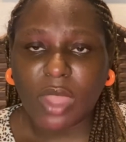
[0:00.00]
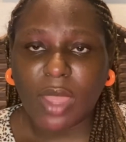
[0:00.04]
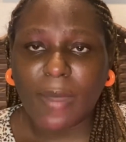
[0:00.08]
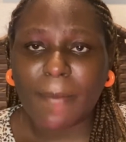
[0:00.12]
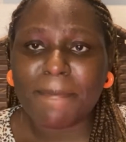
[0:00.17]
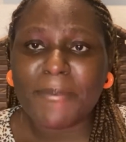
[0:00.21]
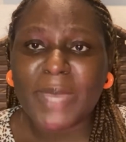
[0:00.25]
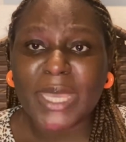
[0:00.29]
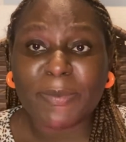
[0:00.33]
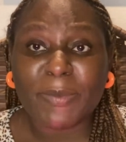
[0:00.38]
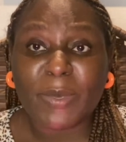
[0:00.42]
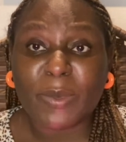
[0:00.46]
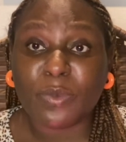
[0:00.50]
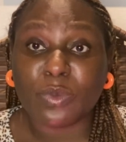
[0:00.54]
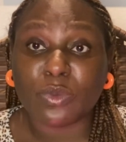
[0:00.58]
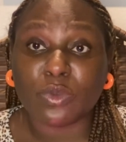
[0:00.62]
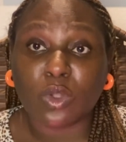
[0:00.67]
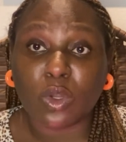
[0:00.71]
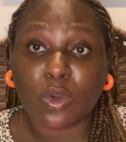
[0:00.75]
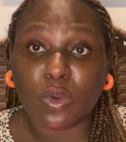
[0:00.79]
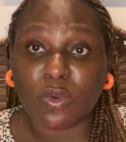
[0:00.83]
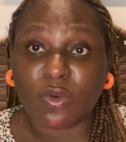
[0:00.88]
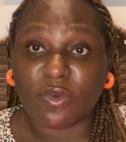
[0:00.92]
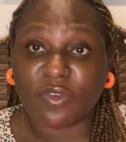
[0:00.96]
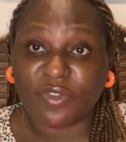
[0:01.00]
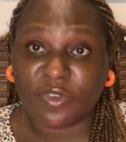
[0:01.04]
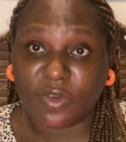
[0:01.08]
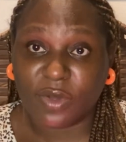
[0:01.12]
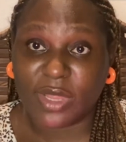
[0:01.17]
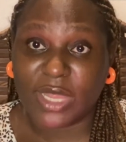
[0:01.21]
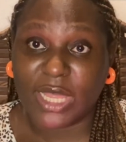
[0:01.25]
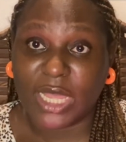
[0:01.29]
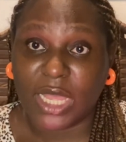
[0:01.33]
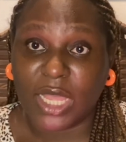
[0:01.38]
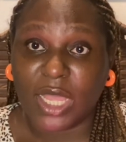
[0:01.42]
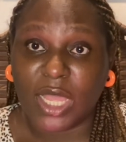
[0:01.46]
make people not go
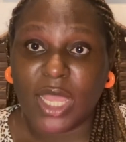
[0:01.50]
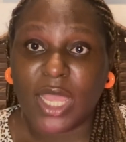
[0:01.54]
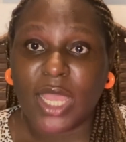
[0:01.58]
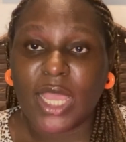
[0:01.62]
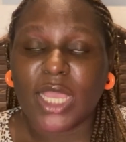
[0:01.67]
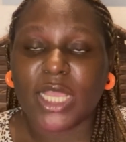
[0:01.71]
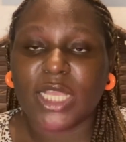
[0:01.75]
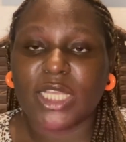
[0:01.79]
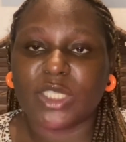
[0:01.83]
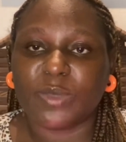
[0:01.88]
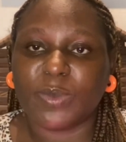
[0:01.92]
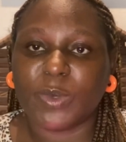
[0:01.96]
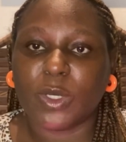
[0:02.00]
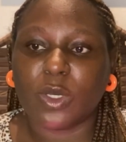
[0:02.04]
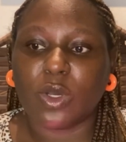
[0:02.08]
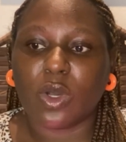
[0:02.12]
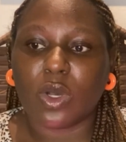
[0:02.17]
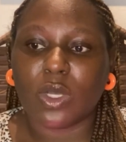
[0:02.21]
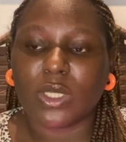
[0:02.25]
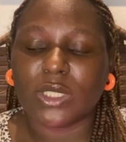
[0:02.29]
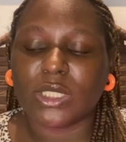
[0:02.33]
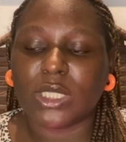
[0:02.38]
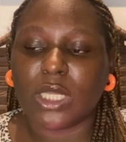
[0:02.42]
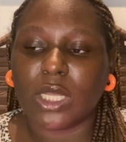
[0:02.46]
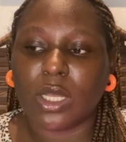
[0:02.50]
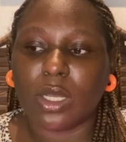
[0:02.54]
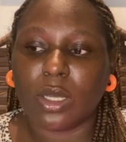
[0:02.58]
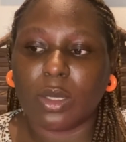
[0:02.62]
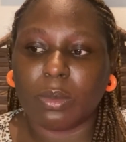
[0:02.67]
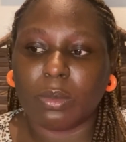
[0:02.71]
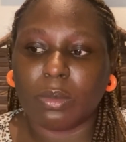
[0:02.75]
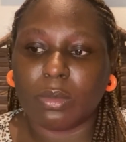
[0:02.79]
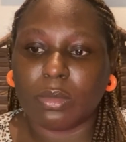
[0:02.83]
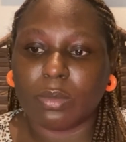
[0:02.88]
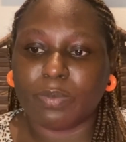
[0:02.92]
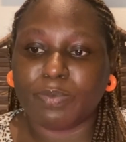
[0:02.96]
further is because
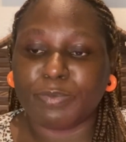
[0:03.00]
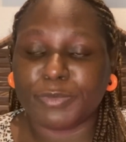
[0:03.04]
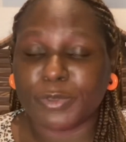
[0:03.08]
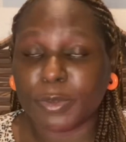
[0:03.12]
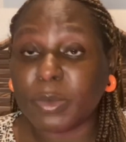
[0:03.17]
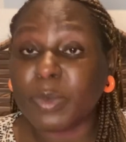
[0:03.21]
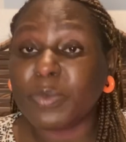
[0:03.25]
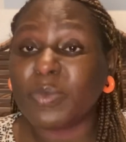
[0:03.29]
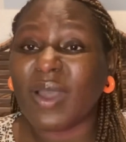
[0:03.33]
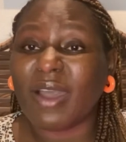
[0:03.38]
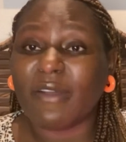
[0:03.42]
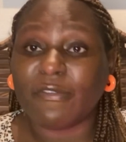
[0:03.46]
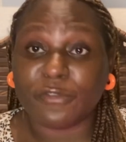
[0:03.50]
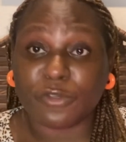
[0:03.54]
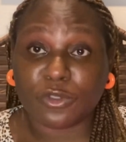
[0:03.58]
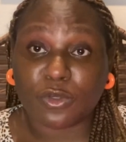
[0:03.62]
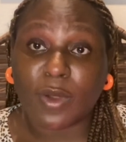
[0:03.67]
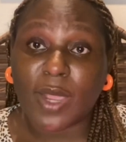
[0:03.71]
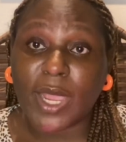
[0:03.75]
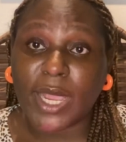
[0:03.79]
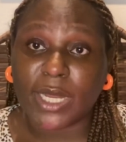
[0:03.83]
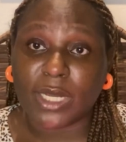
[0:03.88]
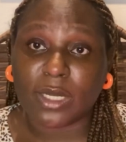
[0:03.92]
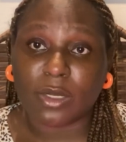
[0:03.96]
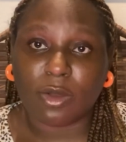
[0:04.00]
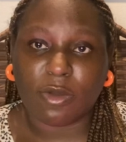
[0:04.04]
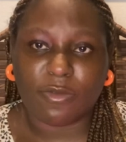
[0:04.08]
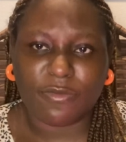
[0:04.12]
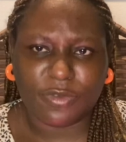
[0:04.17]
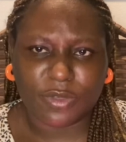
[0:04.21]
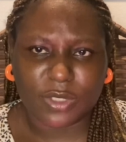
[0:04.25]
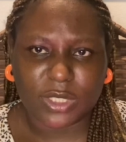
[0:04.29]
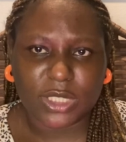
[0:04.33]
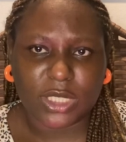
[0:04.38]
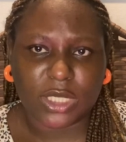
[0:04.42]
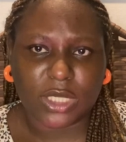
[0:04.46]
some people have tried.
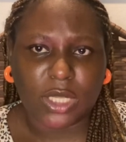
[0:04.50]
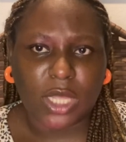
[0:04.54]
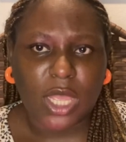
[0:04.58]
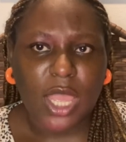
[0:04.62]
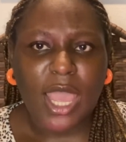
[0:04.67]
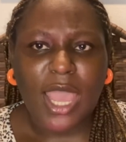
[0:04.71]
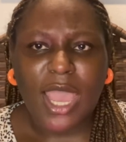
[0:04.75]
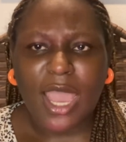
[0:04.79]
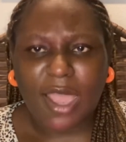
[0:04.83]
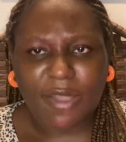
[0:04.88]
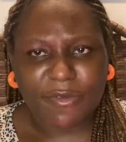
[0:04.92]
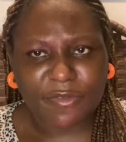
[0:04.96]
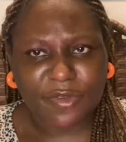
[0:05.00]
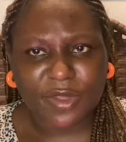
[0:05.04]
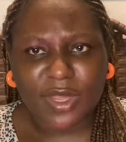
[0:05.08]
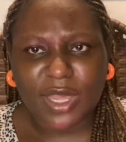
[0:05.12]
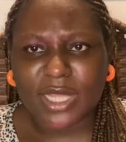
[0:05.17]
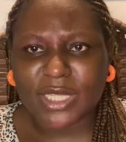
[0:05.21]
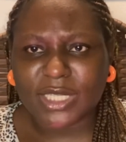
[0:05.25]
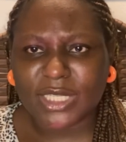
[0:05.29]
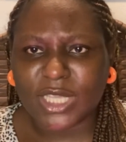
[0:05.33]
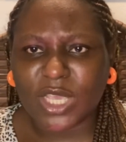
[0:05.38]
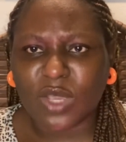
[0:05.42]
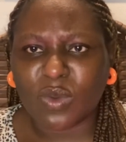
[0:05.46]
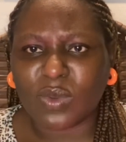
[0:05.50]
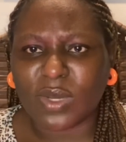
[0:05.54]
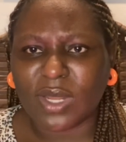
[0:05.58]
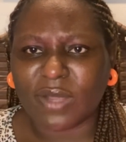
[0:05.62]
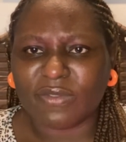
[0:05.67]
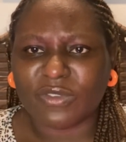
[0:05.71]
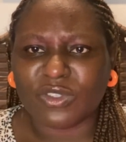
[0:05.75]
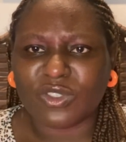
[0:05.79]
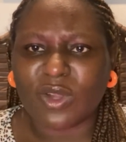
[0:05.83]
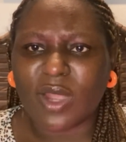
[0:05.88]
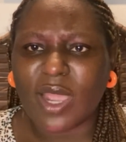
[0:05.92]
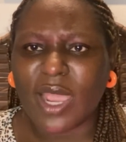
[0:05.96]
Obviously, Africans here would
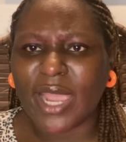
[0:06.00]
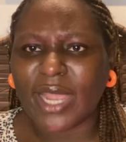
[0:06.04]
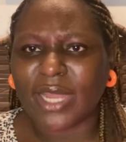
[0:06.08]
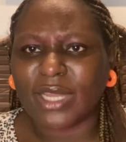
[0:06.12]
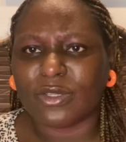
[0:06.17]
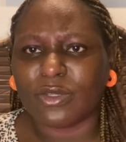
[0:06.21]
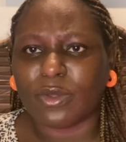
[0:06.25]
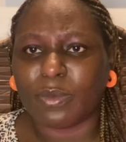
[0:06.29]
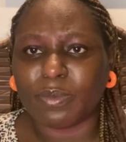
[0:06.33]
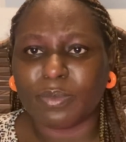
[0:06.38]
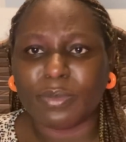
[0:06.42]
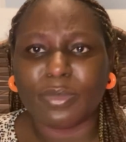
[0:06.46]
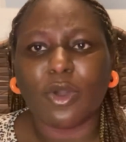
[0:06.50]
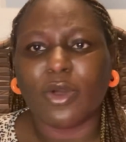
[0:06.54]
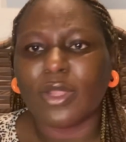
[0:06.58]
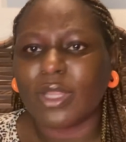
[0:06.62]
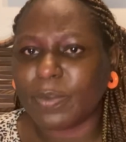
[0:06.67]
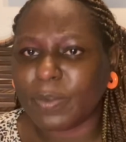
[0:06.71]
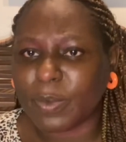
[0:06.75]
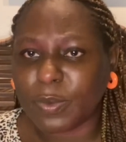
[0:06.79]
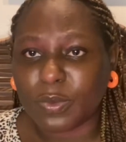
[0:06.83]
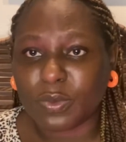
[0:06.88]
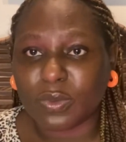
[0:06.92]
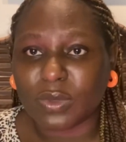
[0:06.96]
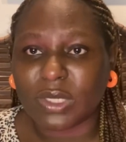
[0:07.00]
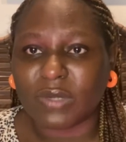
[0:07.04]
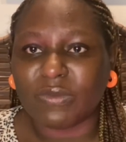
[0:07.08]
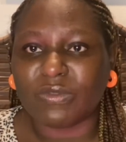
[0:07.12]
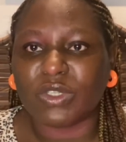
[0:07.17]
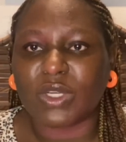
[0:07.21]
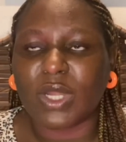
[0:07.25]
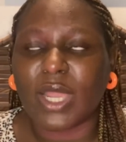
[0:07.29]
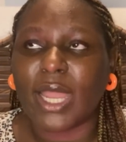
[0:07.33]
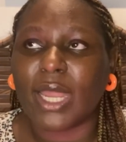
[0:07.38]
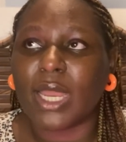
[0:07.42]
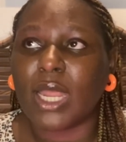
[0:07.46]
have tried, some other people would have
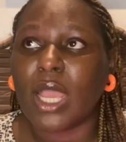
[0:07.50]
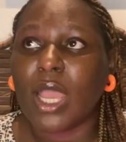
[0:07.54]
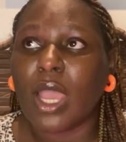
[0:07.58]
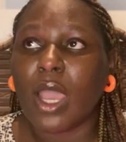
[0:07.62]
tried,